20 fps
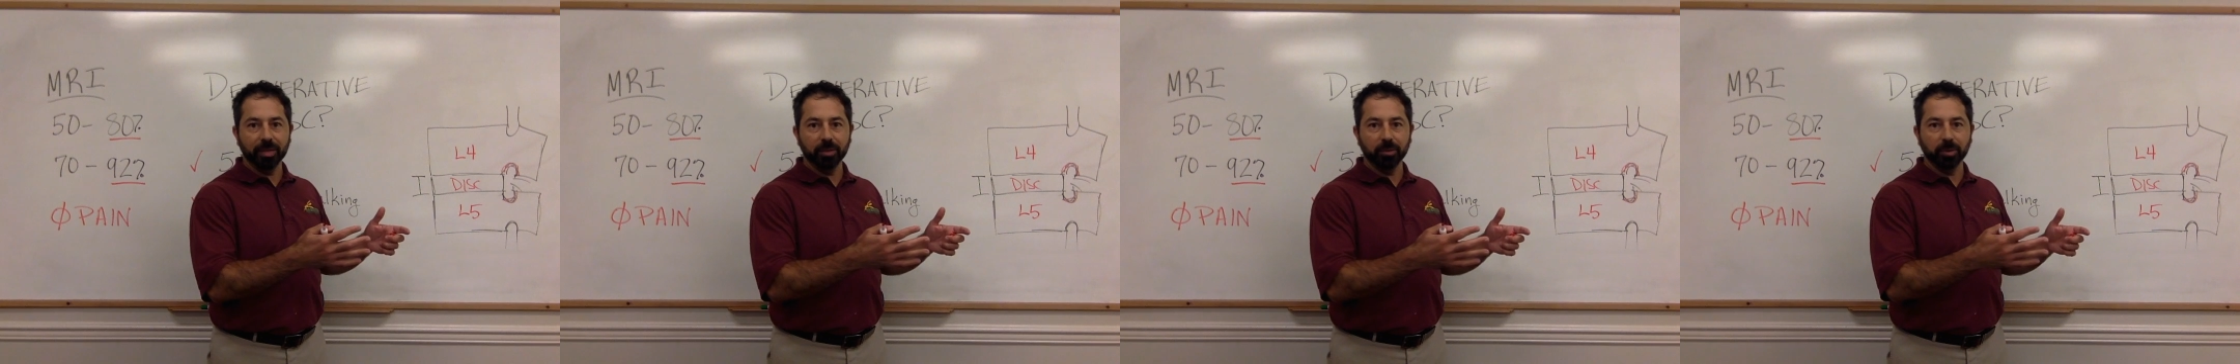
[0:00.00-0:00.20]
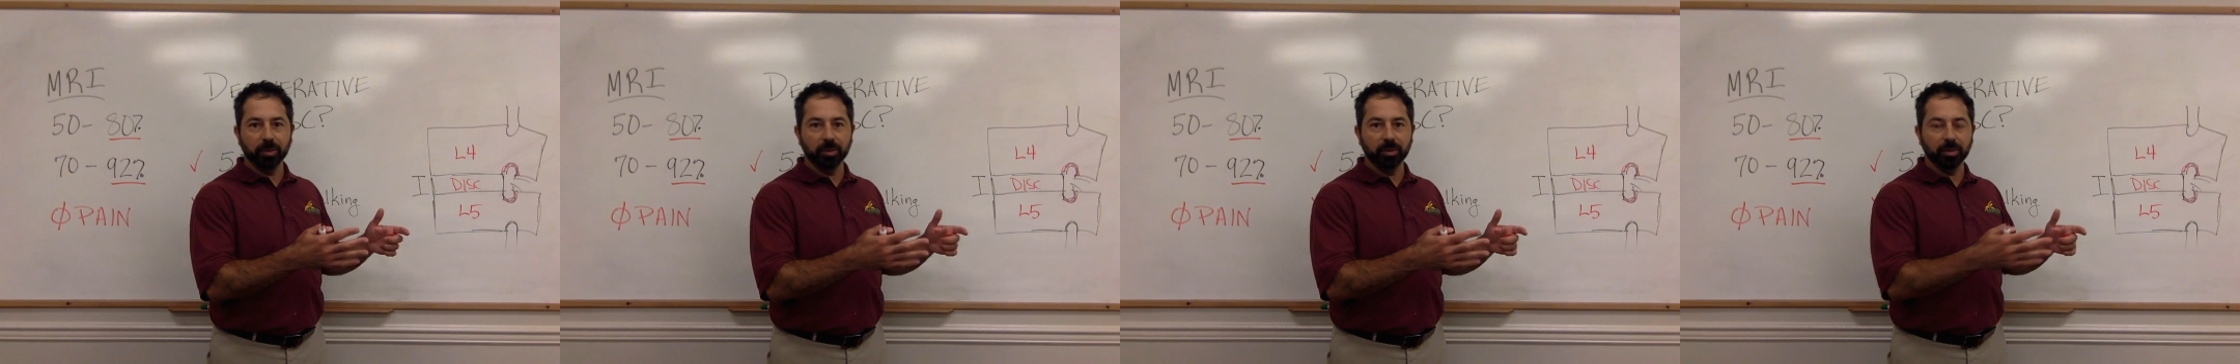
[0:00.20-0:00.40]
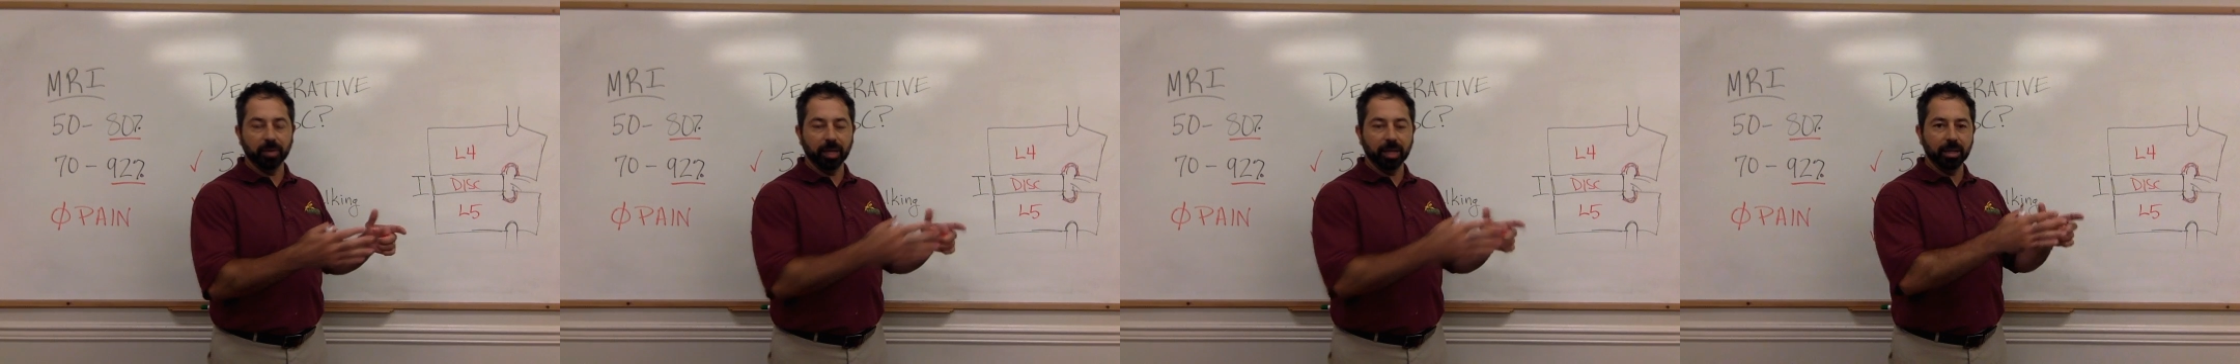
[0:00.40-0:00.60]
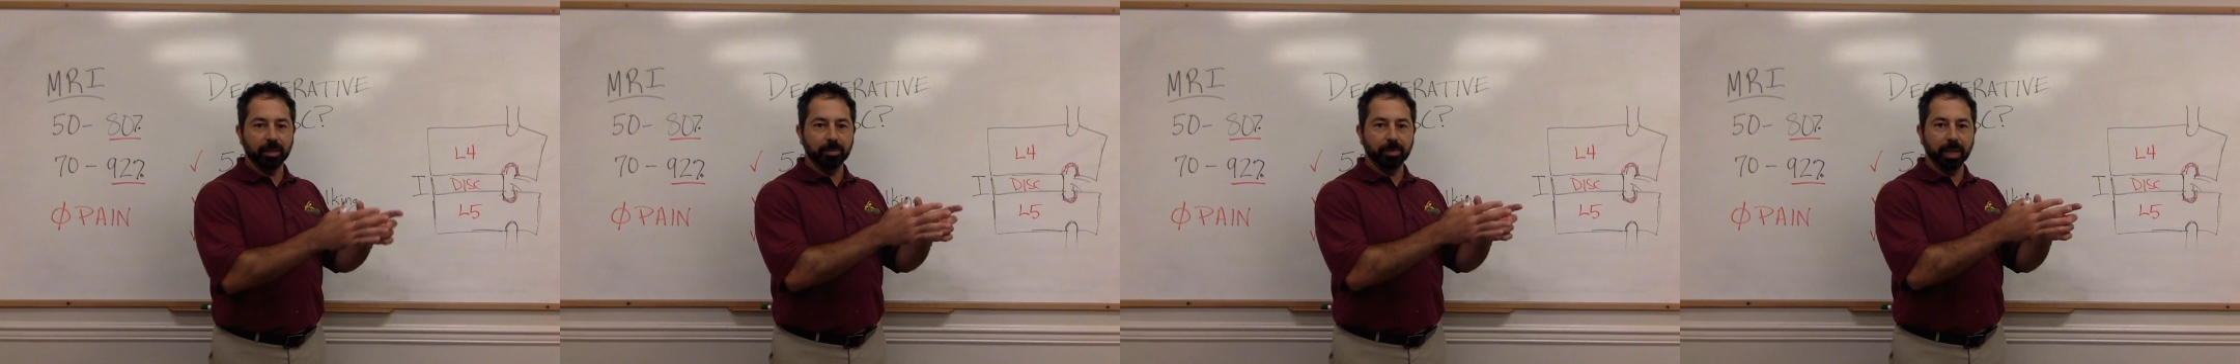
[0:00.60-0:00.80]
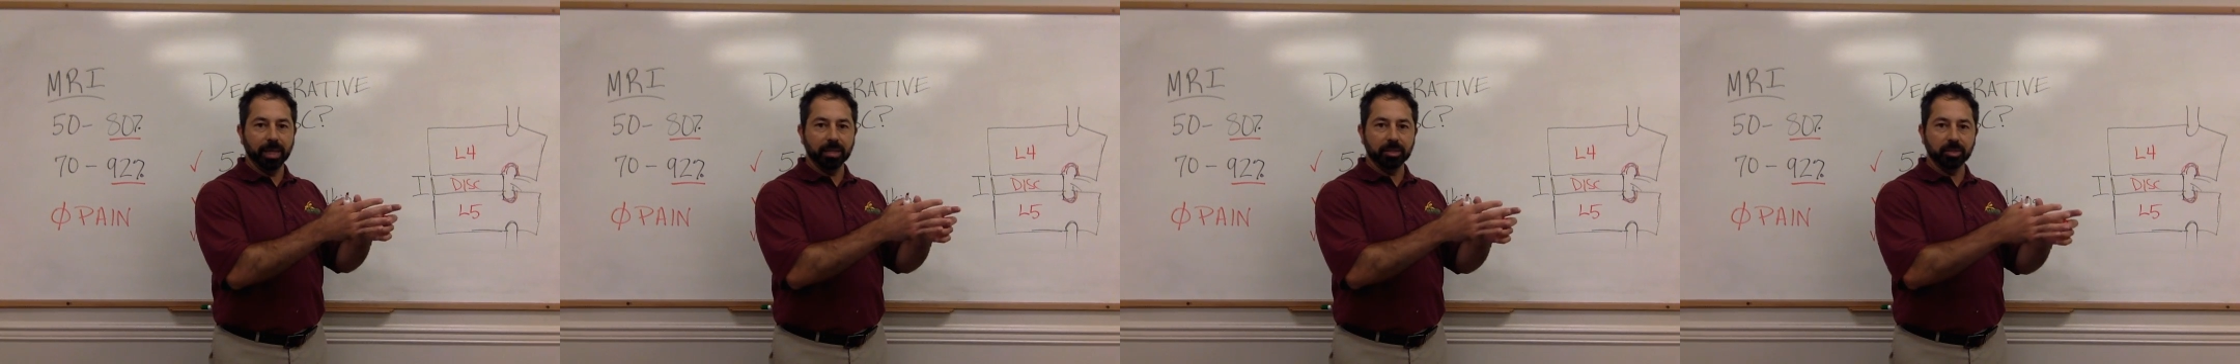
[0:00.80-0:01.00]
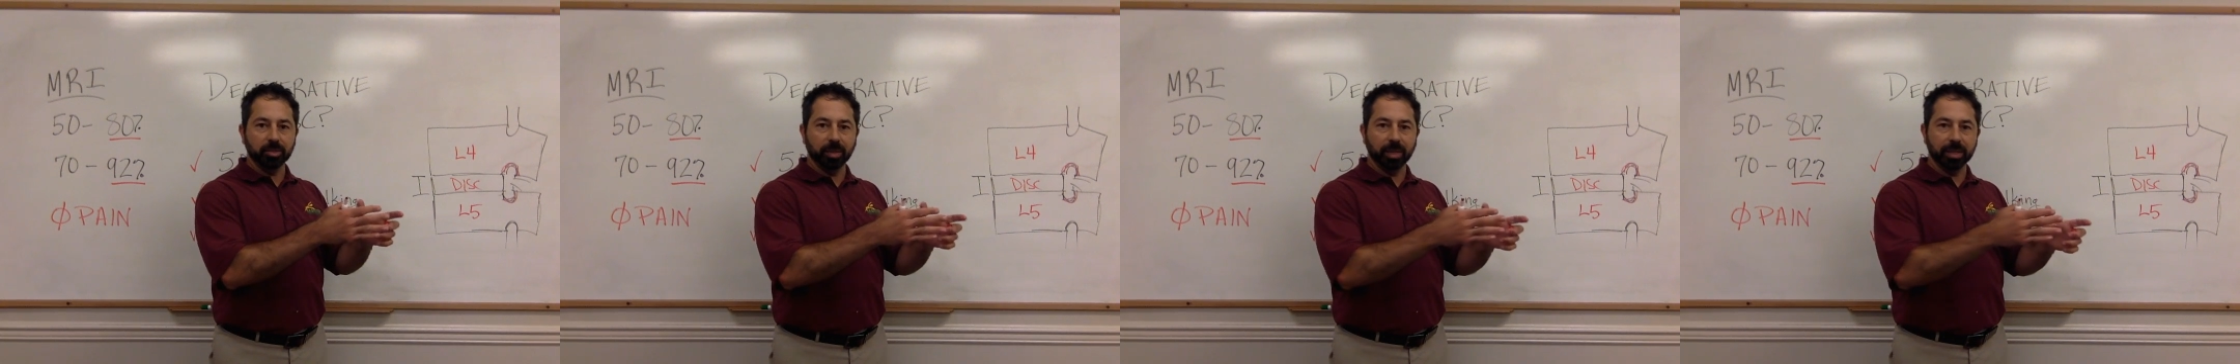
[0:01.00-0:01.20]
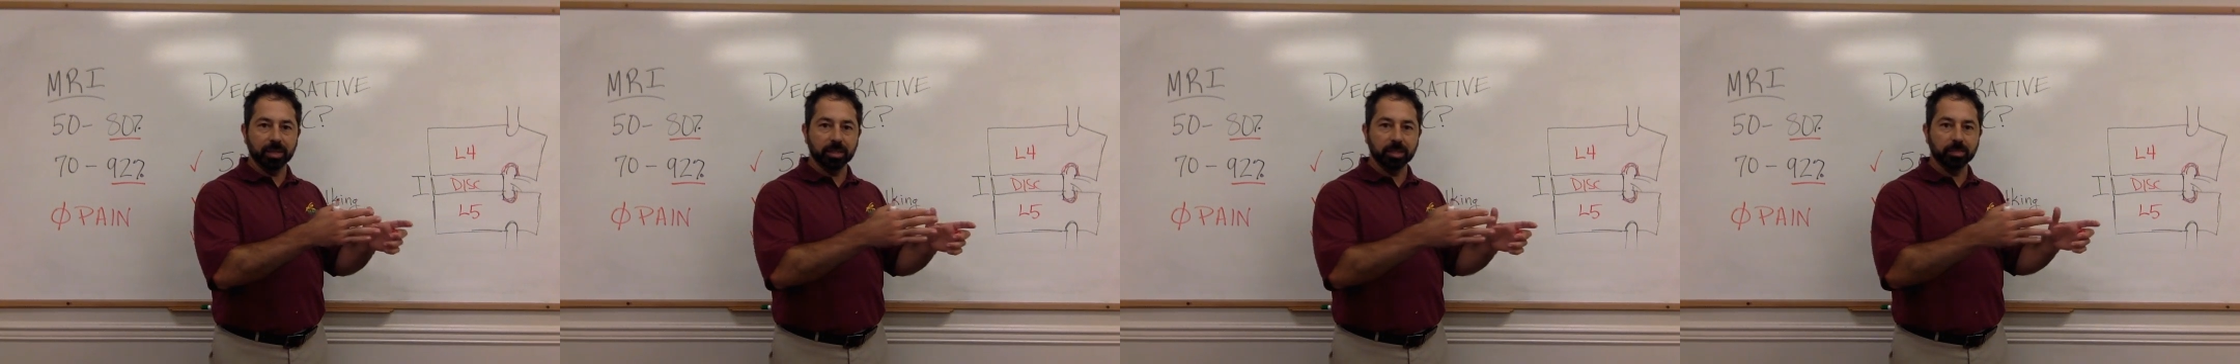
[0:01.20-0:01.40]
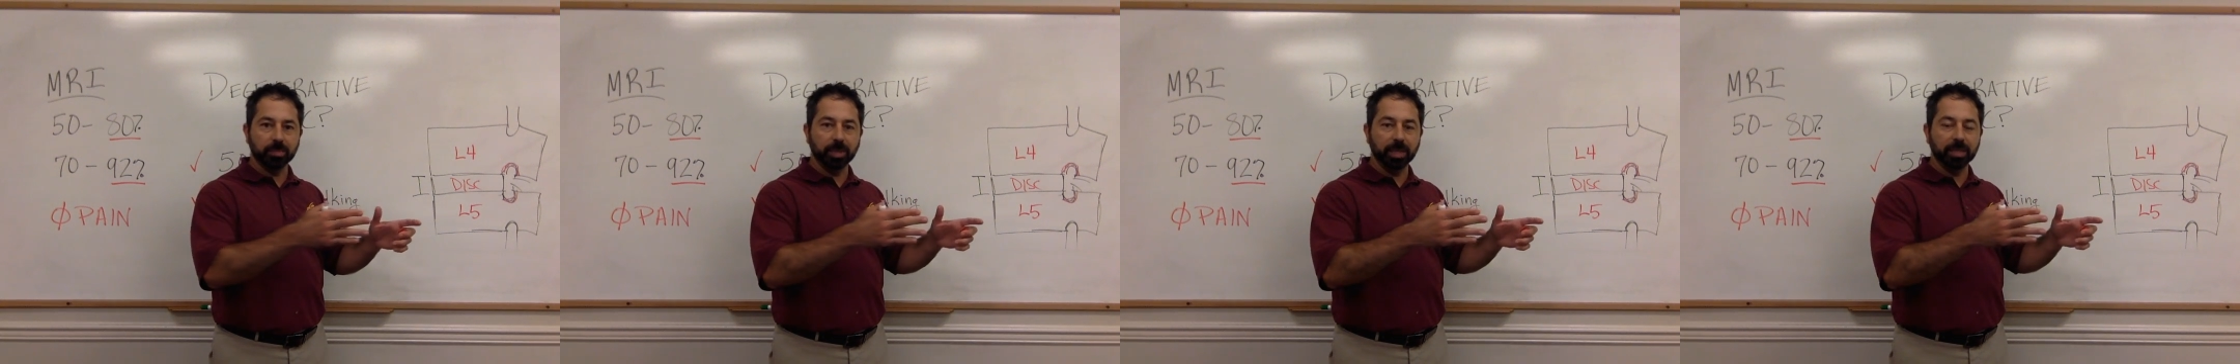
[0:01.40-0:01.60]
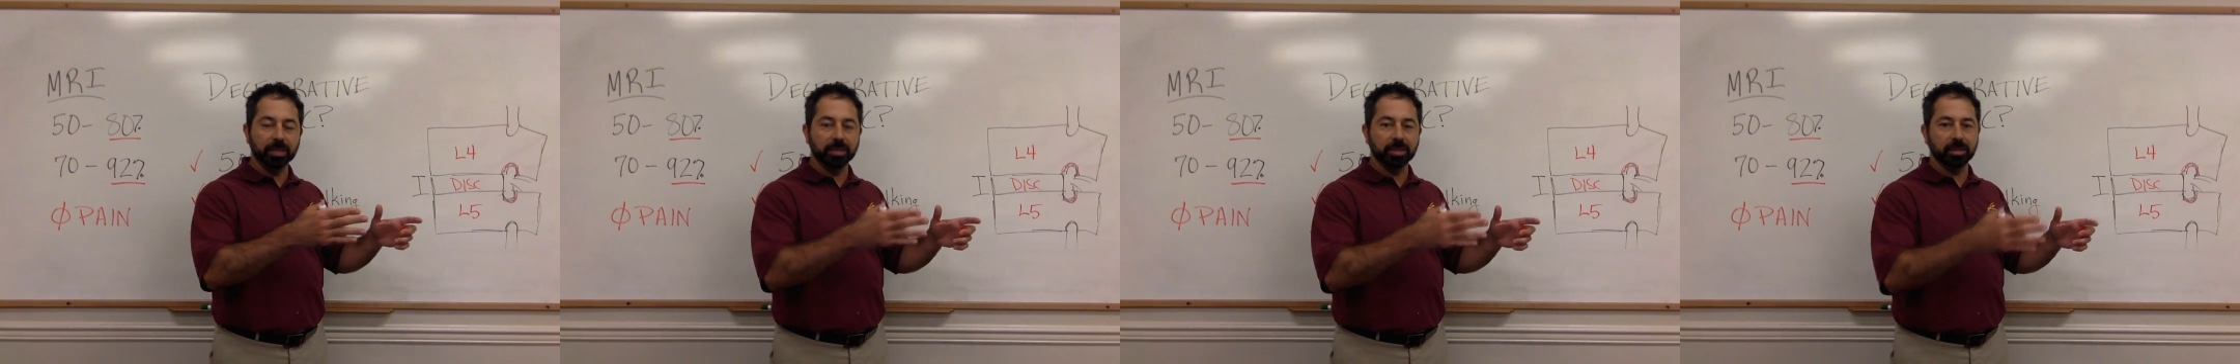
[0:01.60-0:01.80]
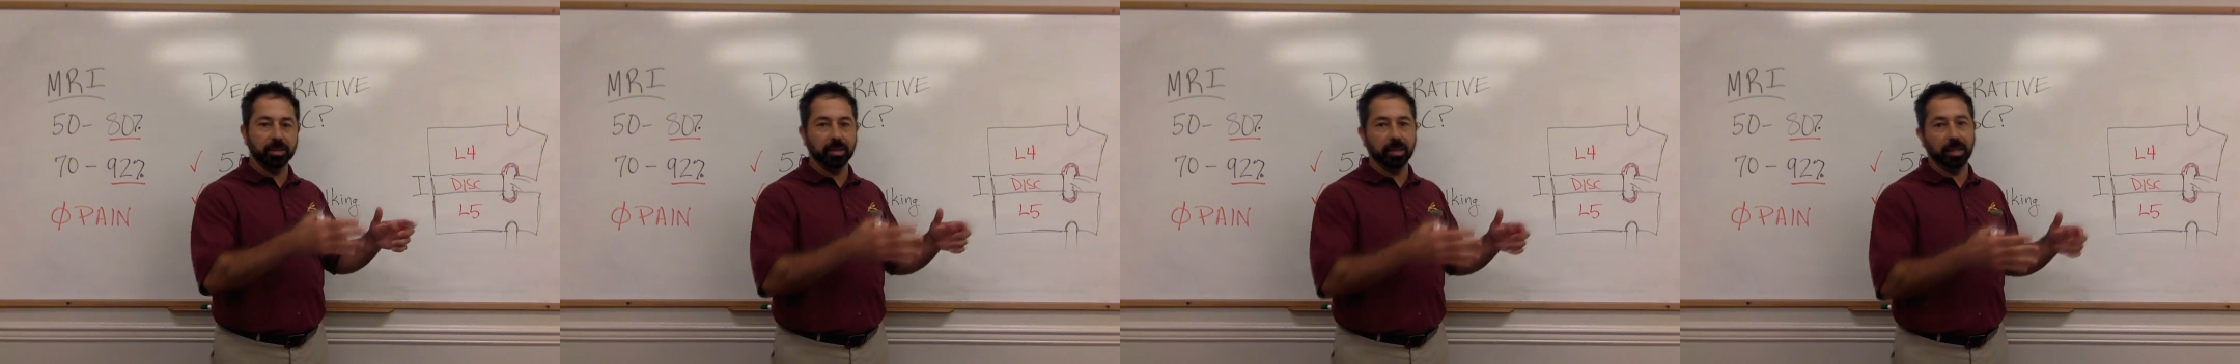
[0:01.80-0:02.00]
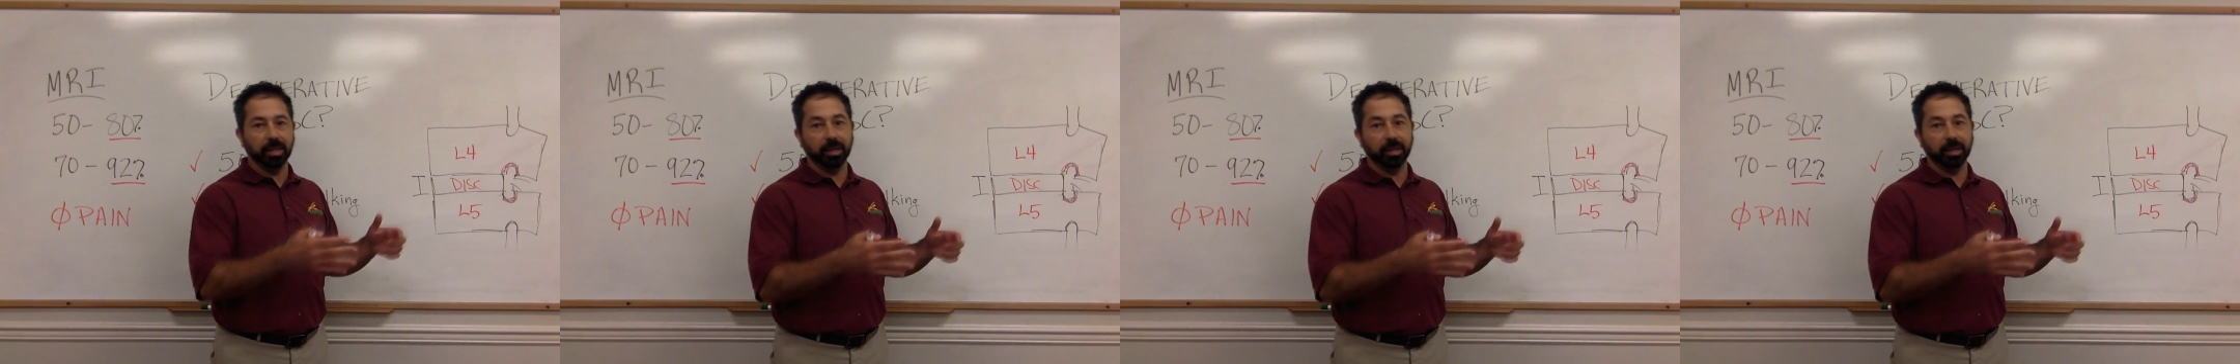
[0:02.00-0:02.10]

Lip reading: when they're laying in bed, so that space